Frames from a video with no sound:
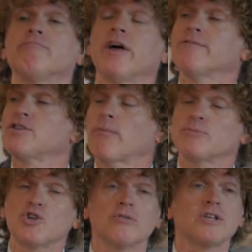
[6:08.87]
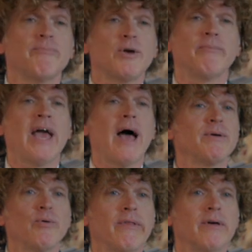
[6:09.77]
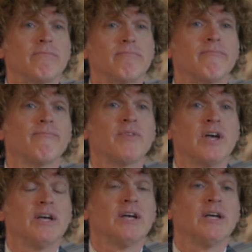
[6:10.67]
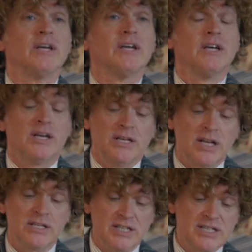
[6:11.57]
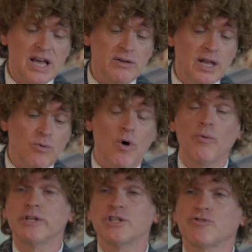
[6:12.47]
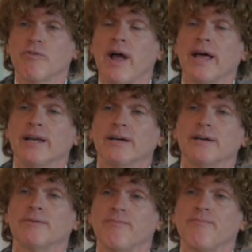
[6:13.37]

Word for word: then if something shows up you'll be happy with it doesn't sound like what we just read no.